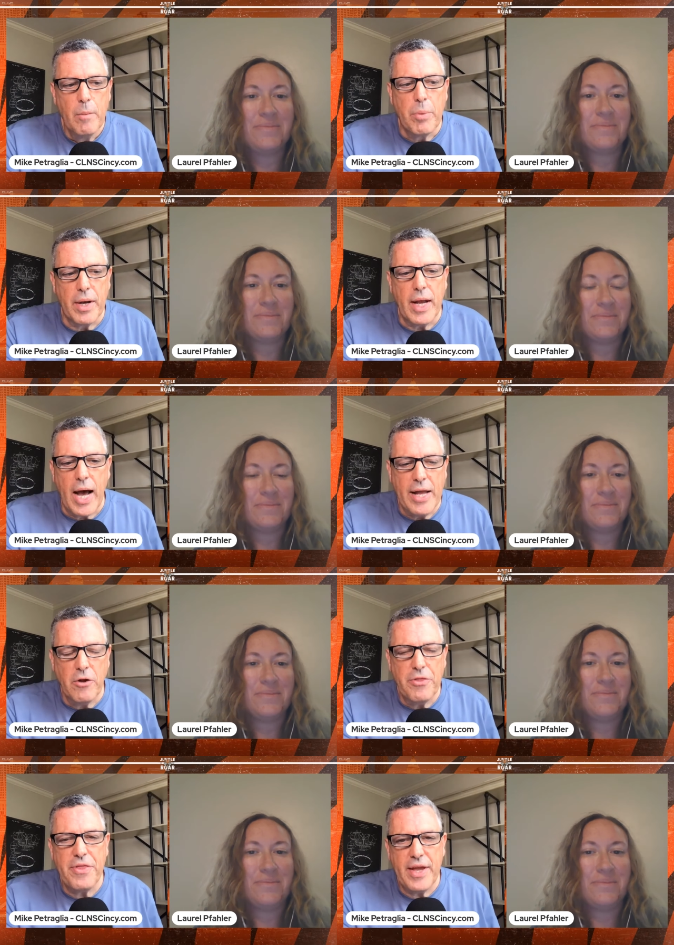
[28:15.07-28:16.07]
Speaker 1: But I
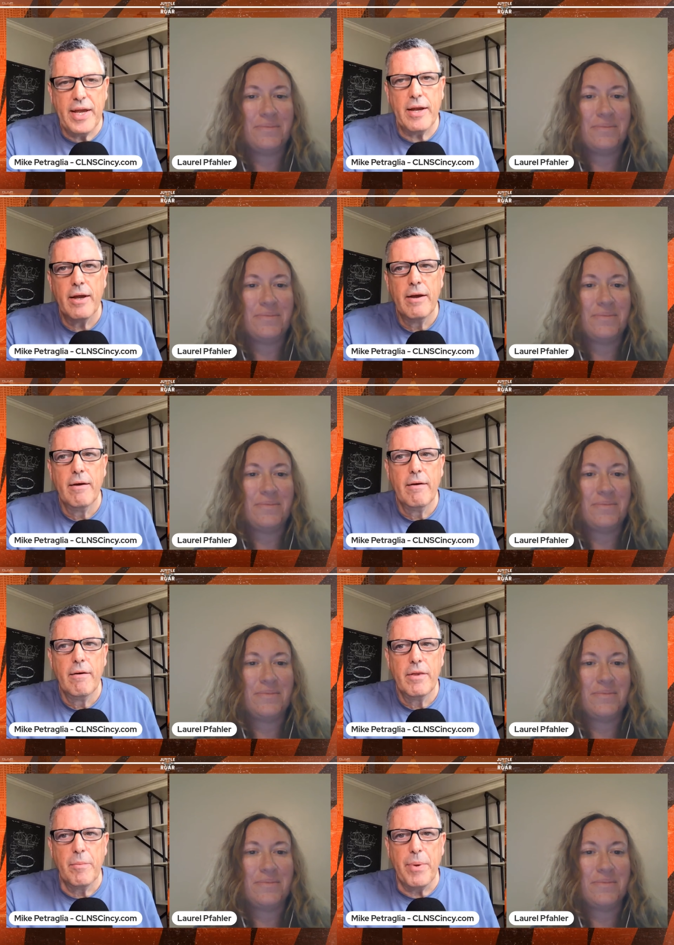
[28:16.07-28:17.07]
don't think
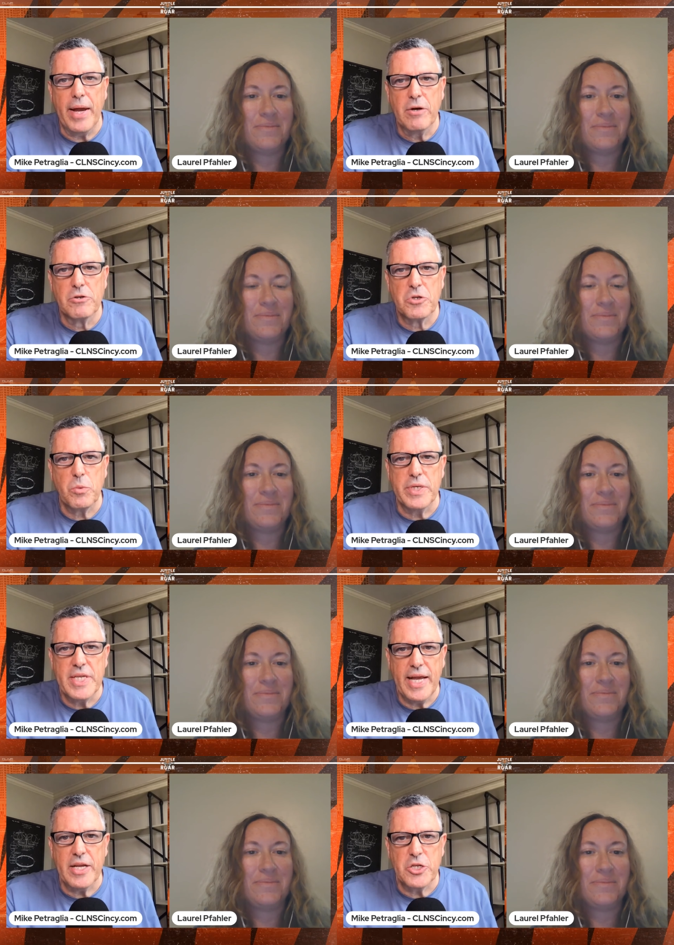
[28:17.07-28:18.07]
the Bengals would
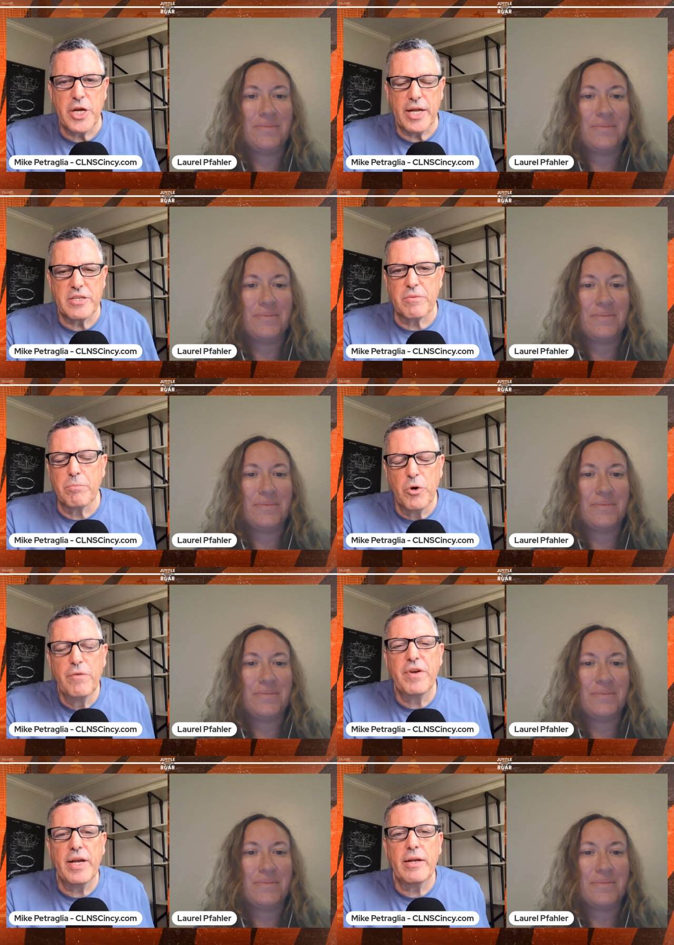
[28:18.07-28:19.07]
take a chance of
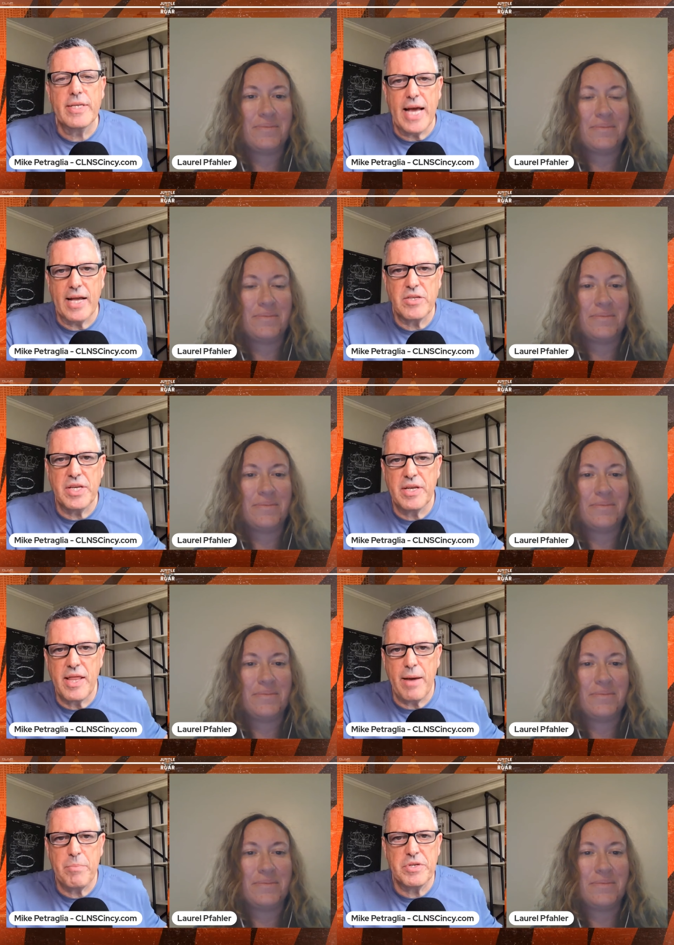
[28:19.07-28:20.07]
moving Dax into
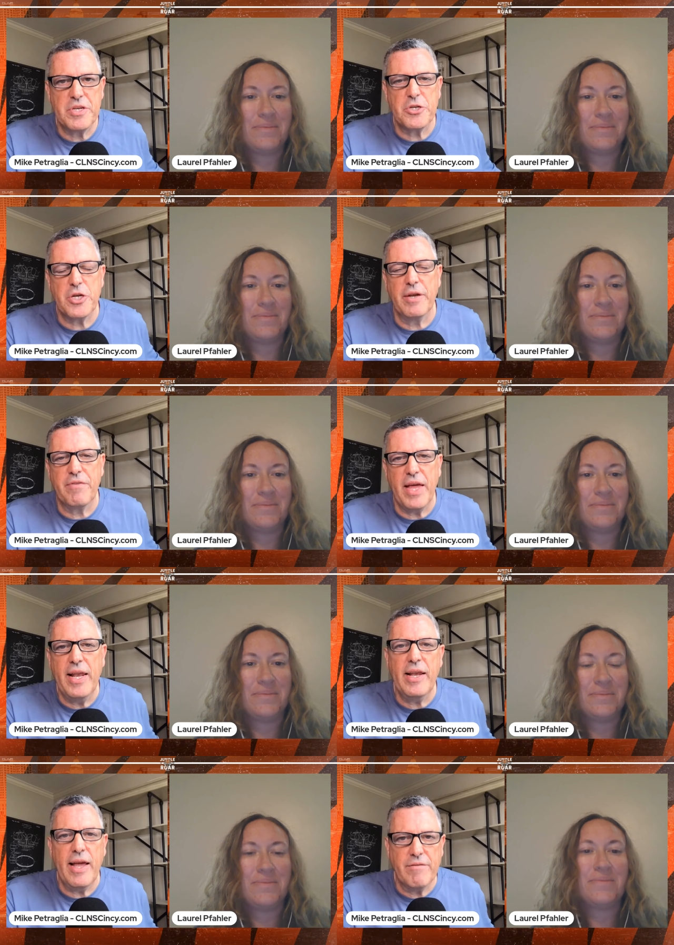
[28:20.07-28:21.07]
that position if they
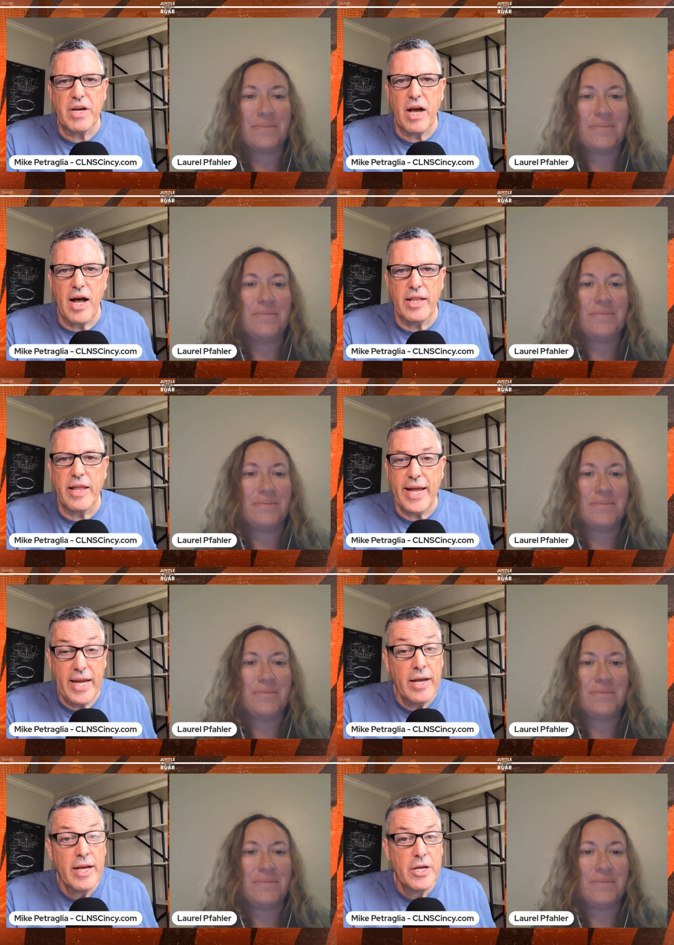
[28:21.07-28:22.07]
didn't have a guy
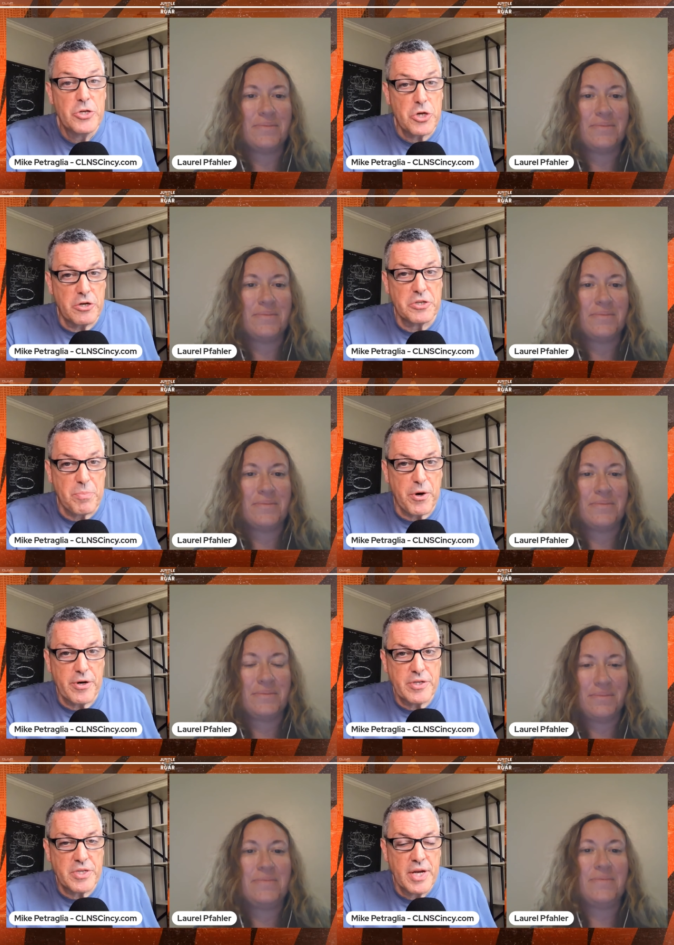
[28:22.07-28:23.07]
like Charles
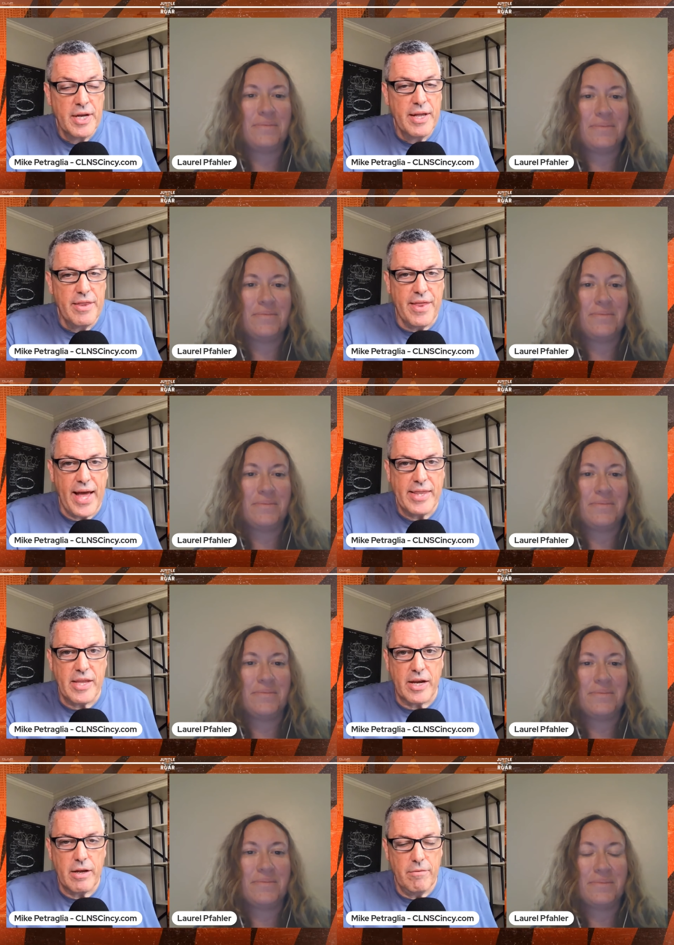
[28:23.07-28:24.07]
Burks that
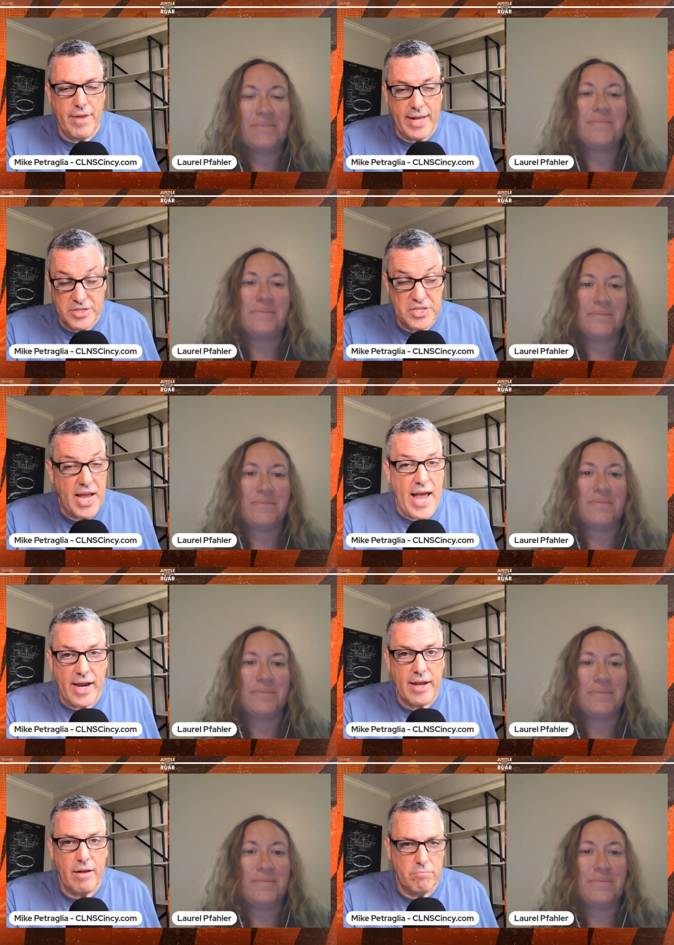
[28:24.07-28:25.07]
the that
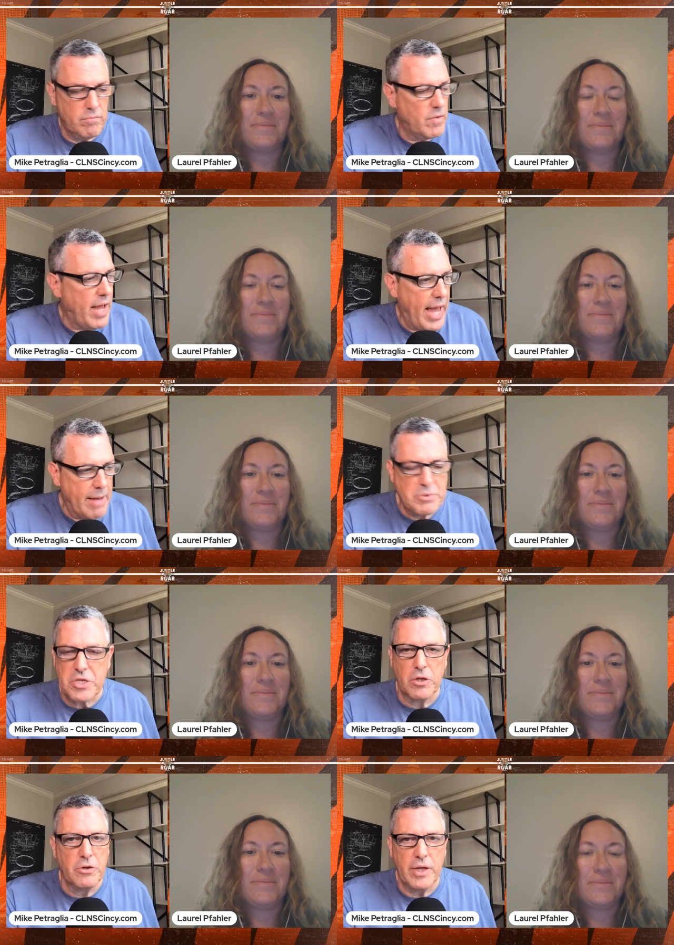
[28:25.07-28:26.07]
Zac
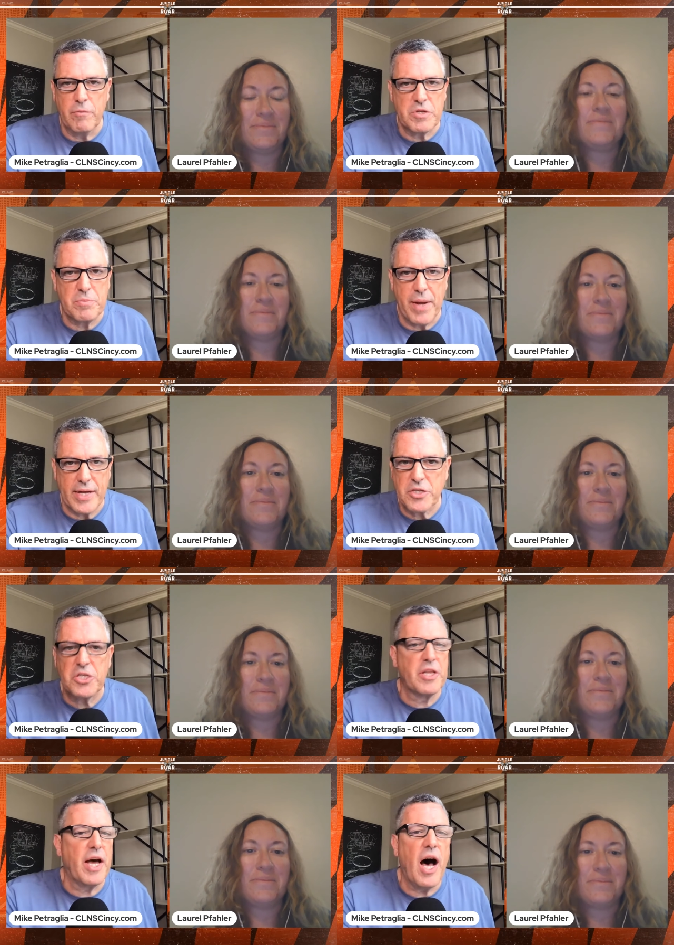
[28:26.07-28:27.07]
absolutely respects
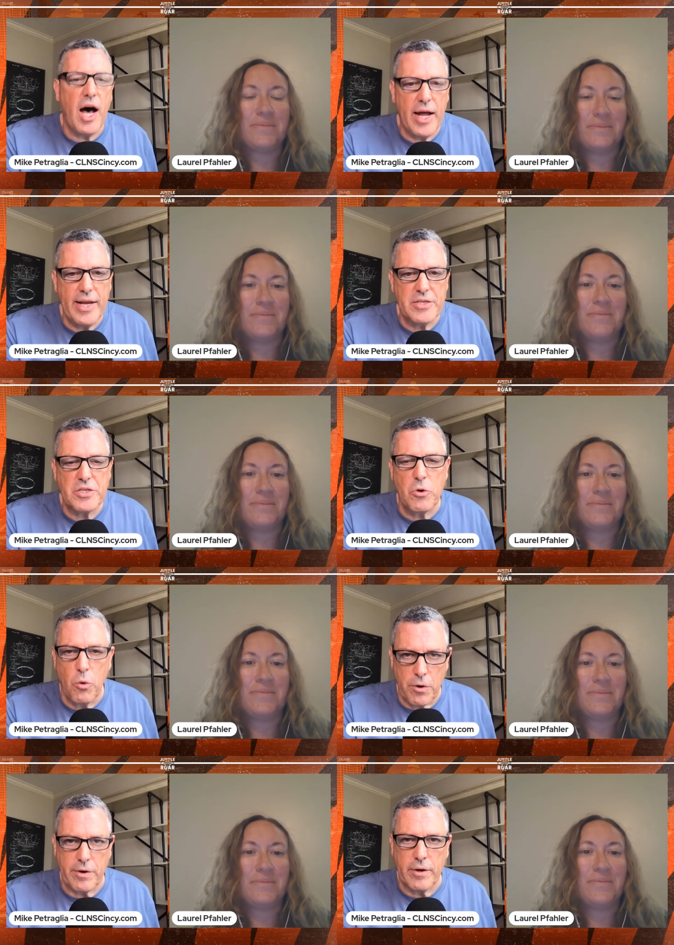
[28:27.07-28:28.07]
to the highest
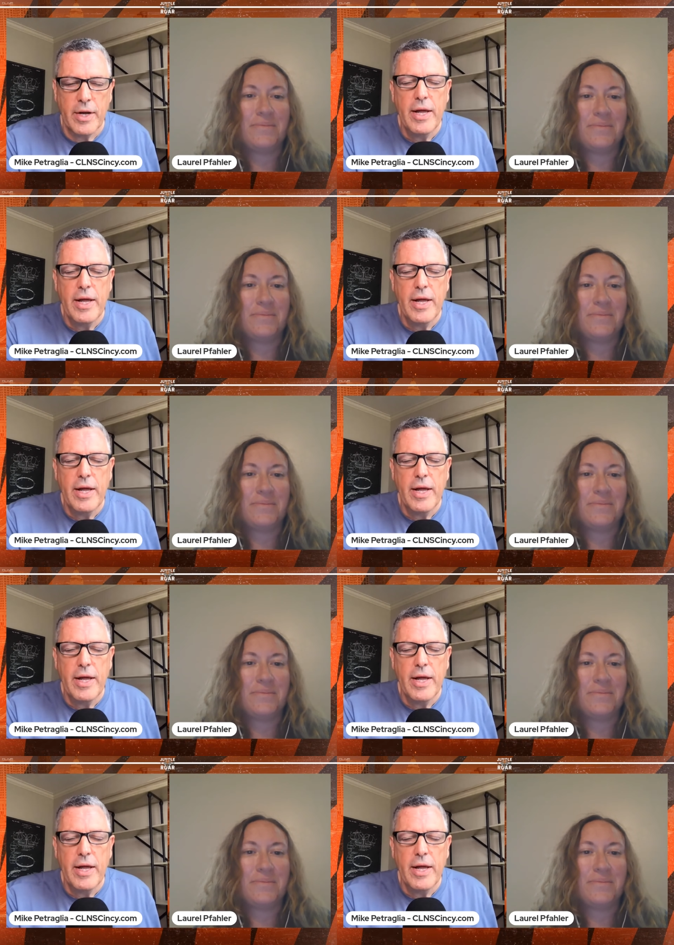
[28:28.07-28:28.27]
order.